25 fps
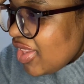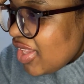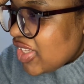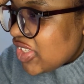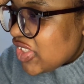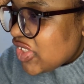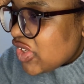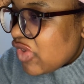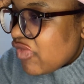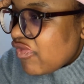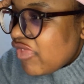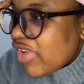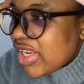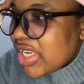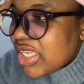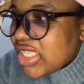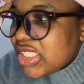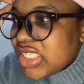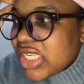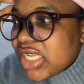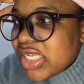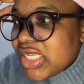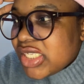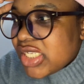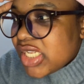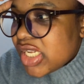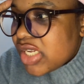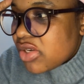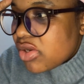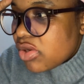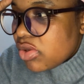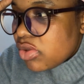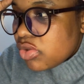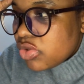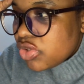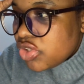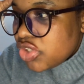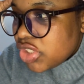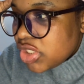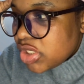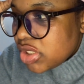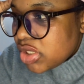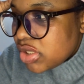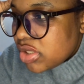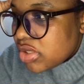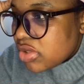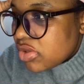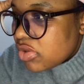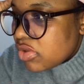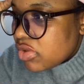So, financial
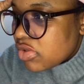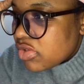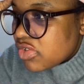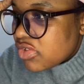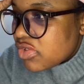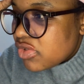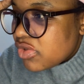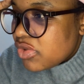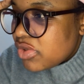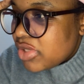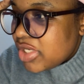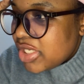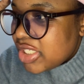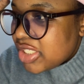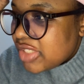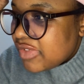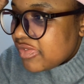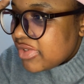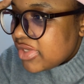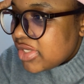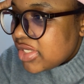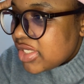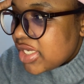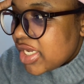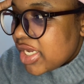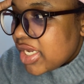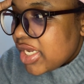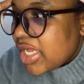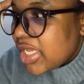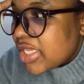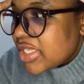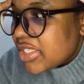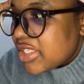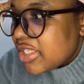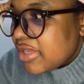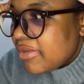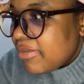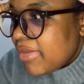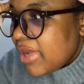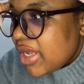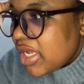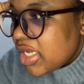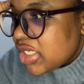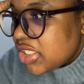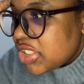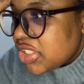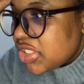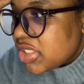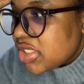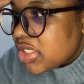technology, also known as fintech, has
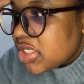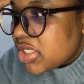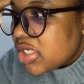emerged